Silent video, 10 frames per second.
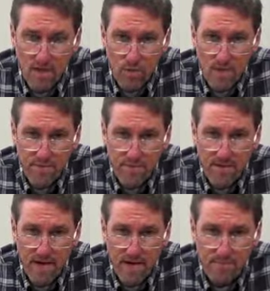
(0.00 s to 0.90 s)
way to
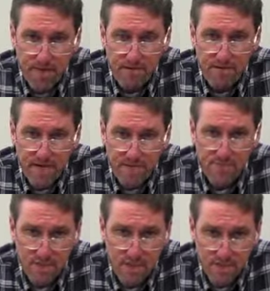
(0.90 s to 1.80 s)
provide public
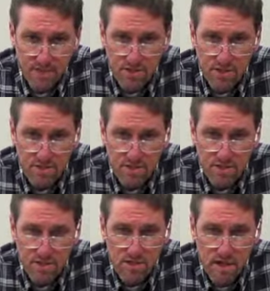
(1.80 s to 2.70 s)
transportation
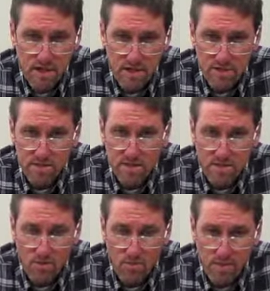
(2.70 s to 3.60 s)
services to areas that
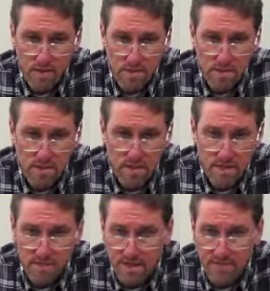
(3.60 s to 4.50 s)
don't meet
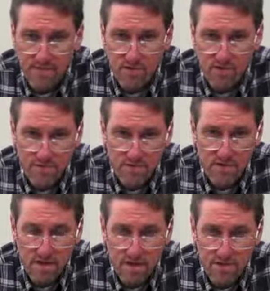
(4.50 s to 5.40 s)
the need for
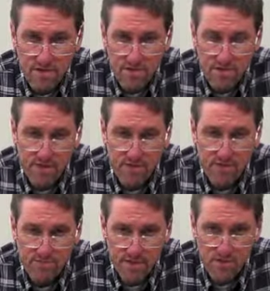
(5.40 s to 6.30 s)
a
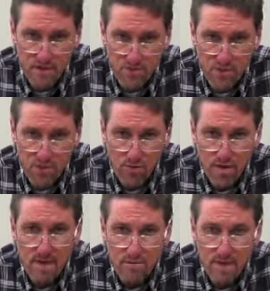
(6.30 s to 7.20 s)
traditional fixed route
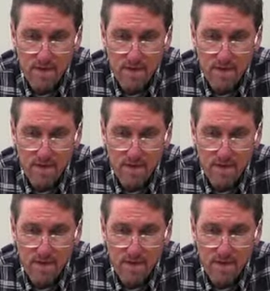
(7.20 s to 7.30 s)
program.